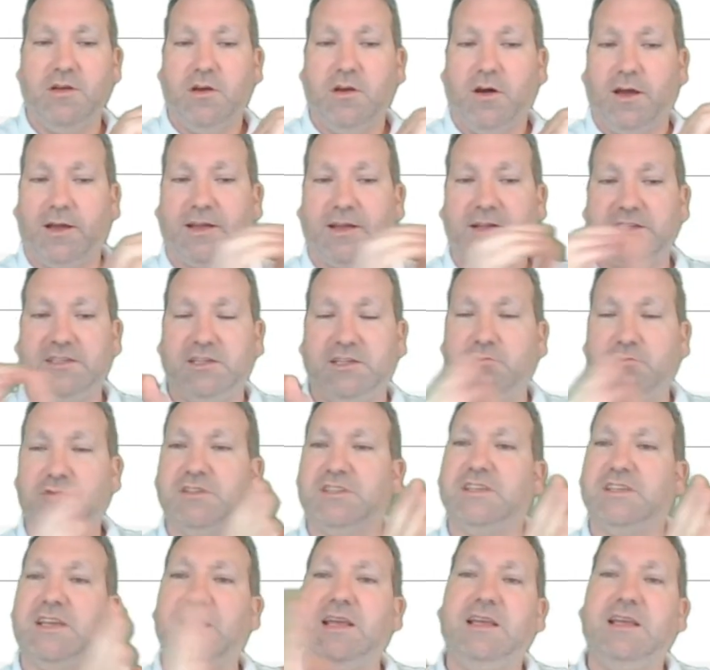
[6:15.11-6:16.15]
I can still
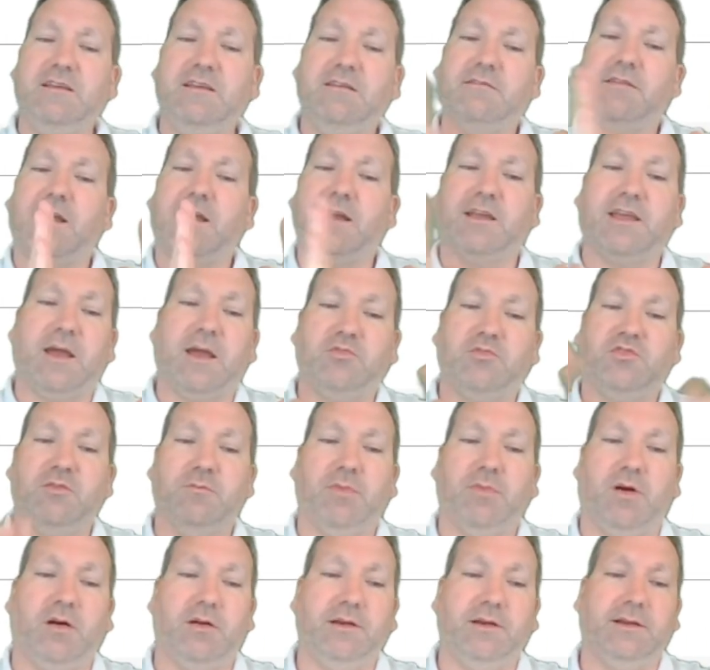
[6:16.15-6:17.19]
see that caption
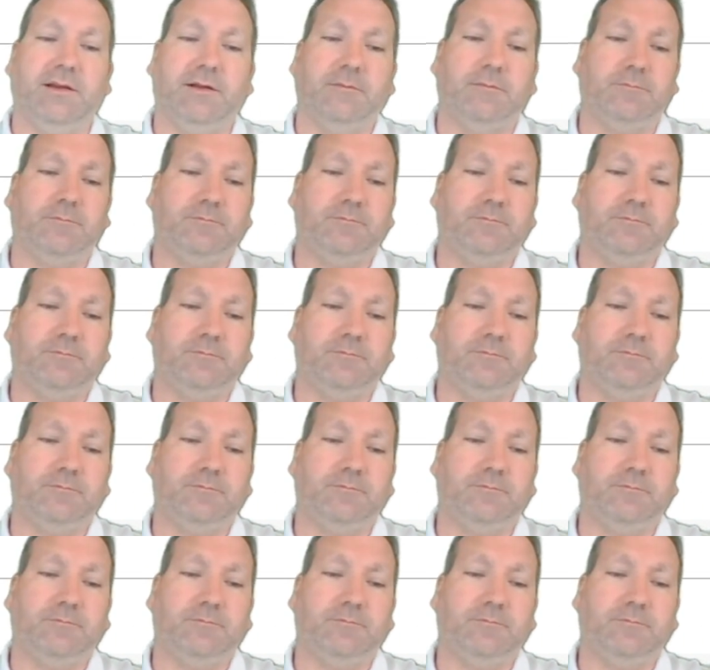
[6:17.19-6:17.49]
behind it.